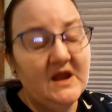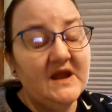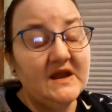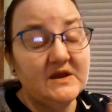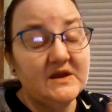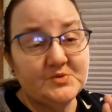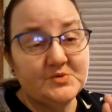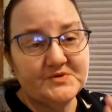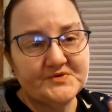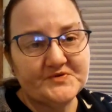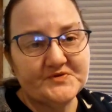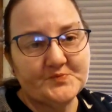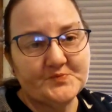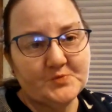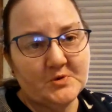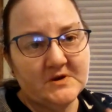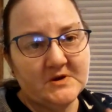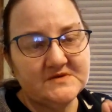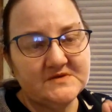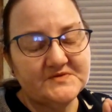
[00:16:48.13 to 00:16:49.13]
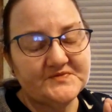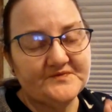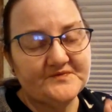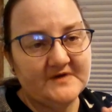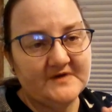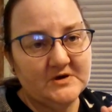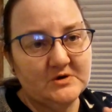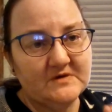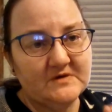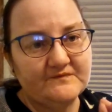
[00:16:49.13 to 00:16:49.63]
It was Spring's
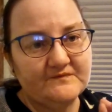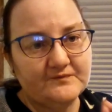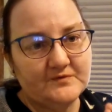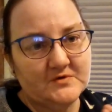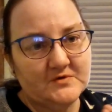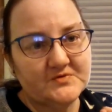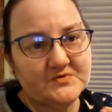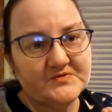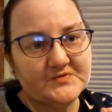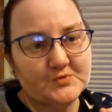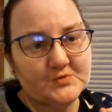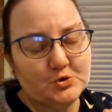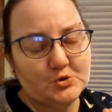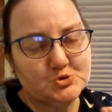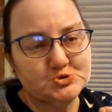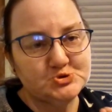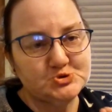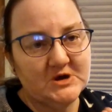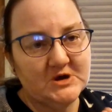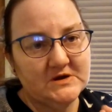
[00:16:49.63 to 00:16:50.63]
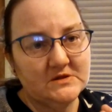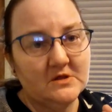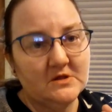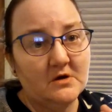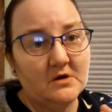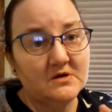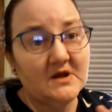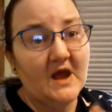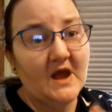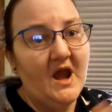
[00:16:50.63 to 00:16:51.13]
very first crochet
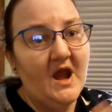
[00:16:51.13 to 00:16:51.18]
along,